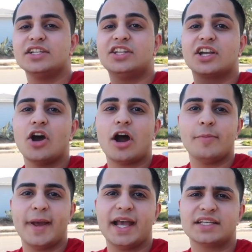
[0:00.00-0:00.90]
to
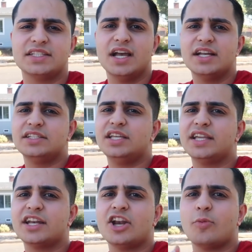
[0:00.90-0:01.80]
Carmax to
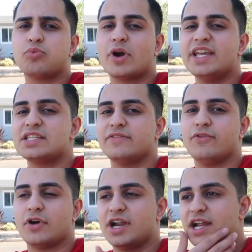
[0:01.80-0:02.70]
get an appraisal
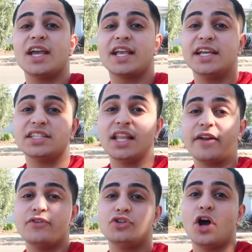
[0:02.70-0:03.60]
for In case a lot
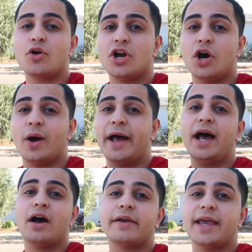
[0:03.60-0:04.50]
of you don't know, a
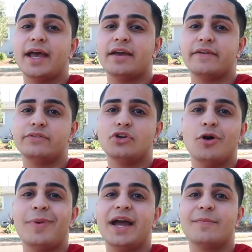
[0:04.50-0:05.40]
Hellcat, if you go
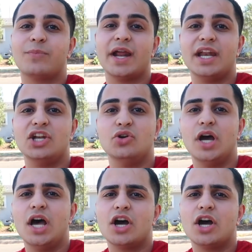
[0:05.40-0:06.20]
buy it brand new,